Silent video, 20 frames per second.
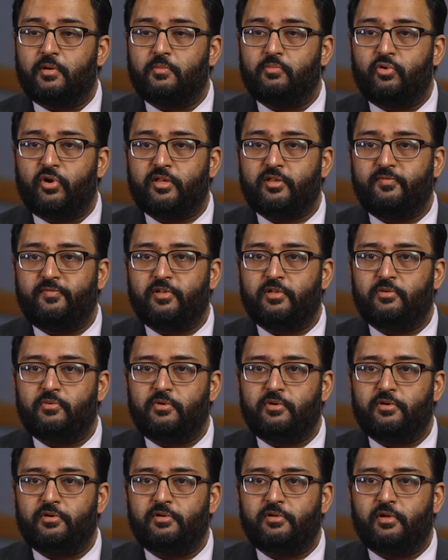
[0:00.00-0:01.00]
compressive
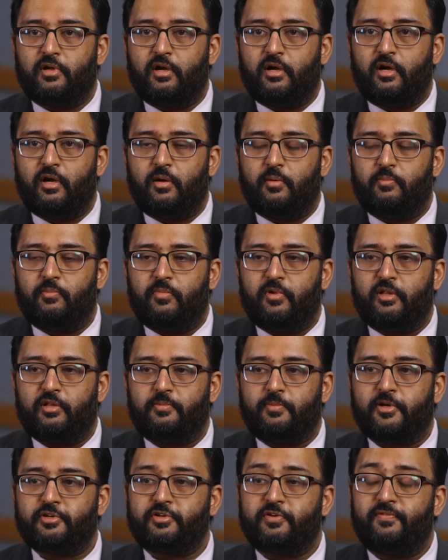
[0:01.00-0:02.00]
disorders,
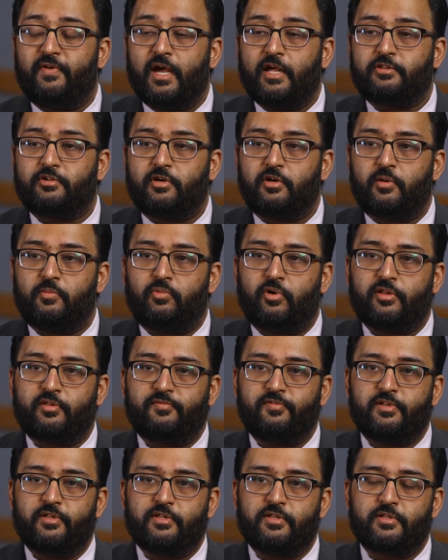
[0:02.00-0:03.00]
especially vascular
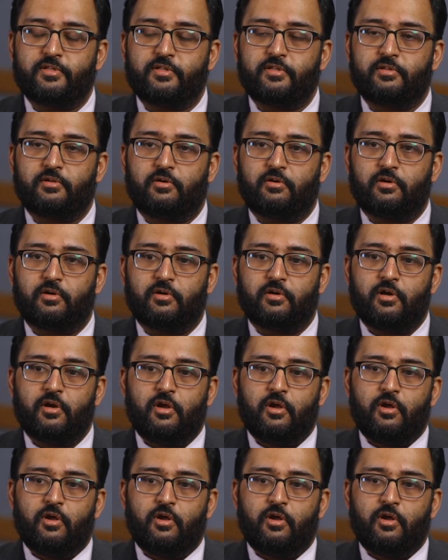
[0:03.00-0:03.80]
compressive diseases, are